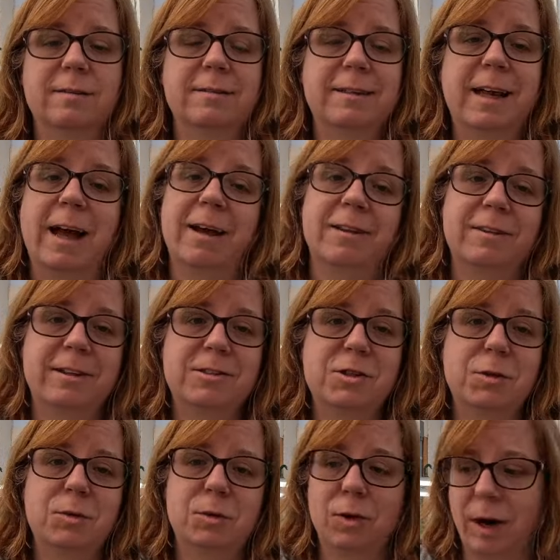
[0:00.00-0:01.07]
yeah, they
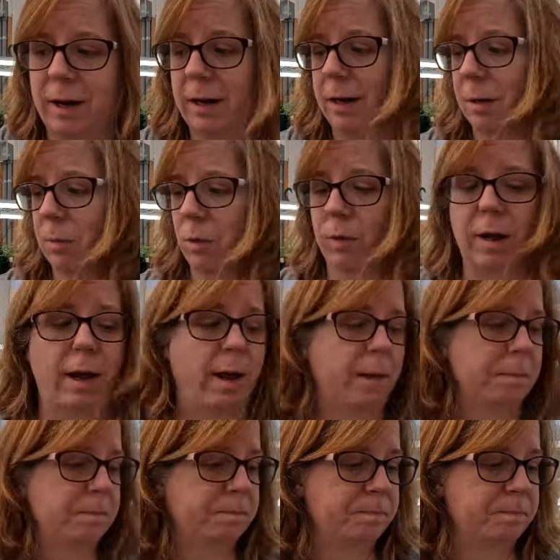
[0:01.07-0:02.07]
do great in a bouquet.